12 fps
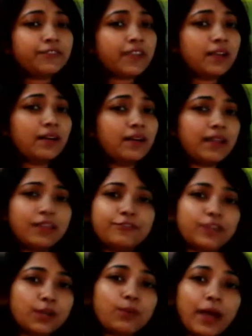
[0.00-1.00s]
figure if
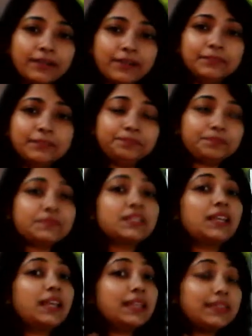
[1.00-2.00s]
required.
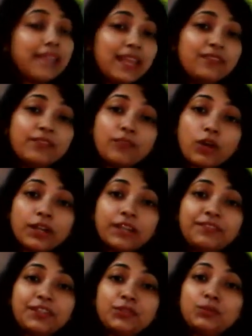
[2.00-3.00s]
Then what did
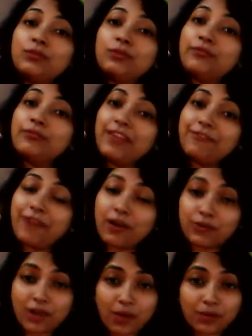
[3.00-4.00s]
we do? We
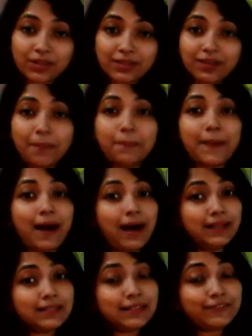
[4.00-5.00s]
found out the
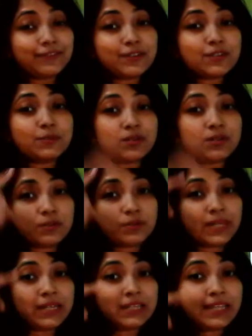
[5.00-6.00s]
path difference
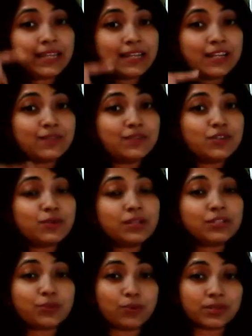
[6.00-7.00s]
between the individual
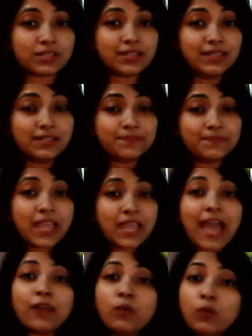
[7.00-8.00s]
sources.
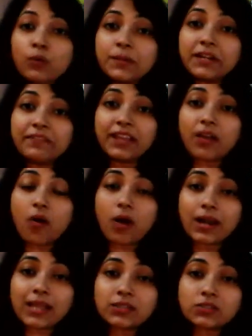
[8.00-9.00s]
And whom did we call
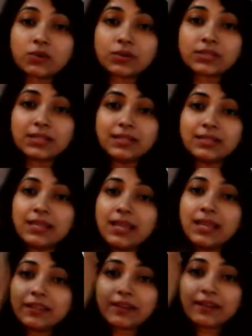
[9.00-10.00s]
as sources?
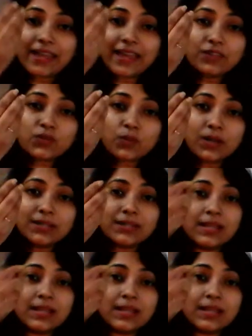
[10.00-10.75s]
The ray which was